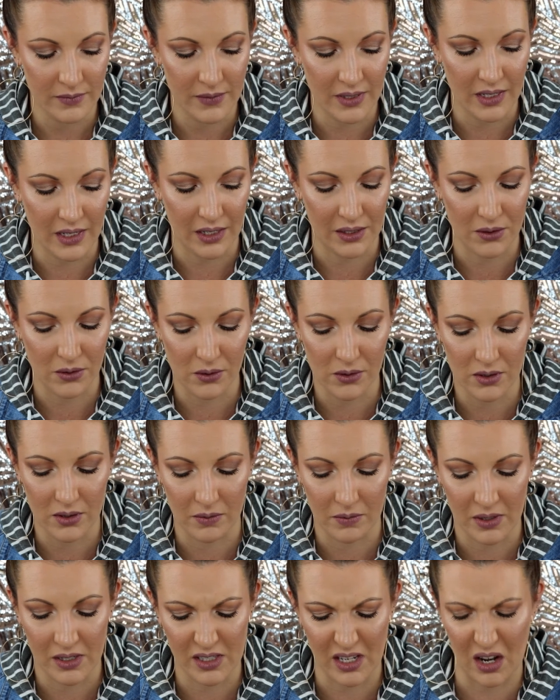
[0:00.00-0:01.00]
And I told
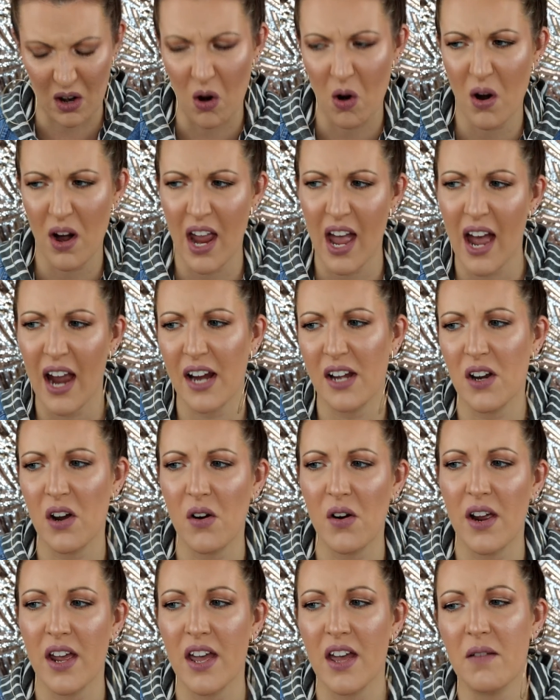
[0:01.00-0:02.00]
him. He's like, oh yeah, I
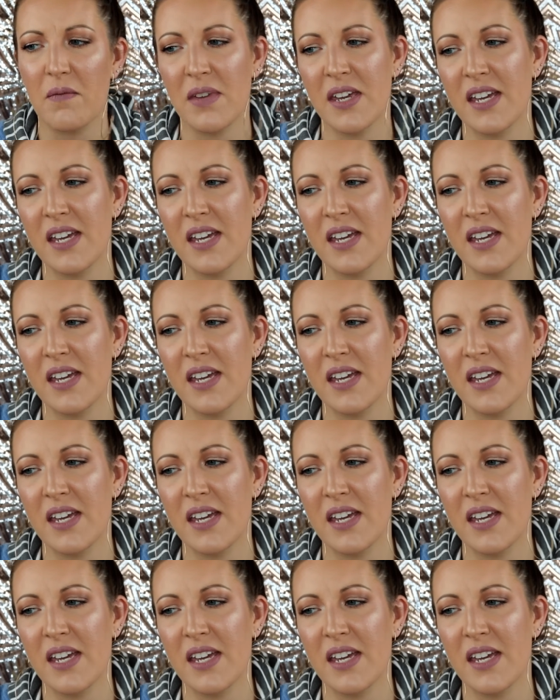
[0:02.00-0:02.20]
know him.